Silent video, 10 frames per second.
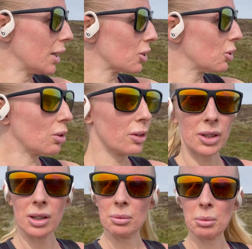all of a
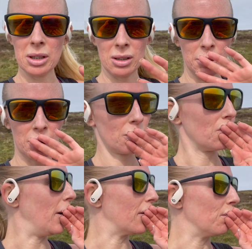sudden my stomach just
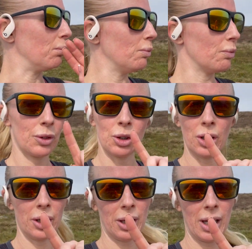went, you're
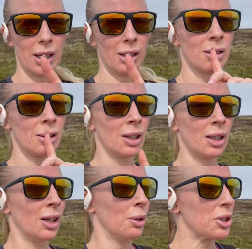not okay.
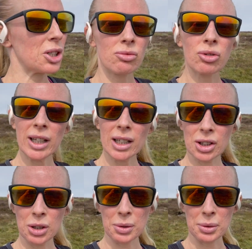Which is really
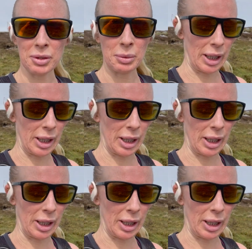unusual for me,